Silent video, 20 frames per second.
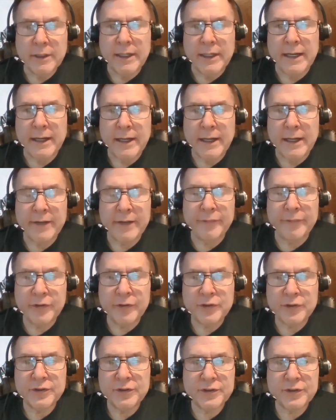high
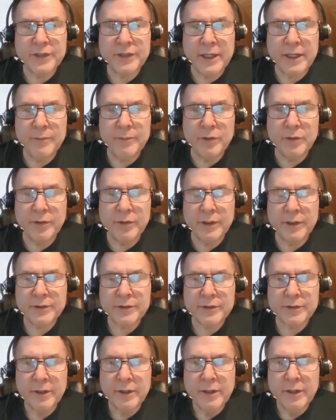efficient steam
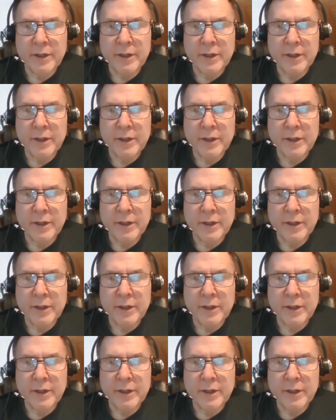units.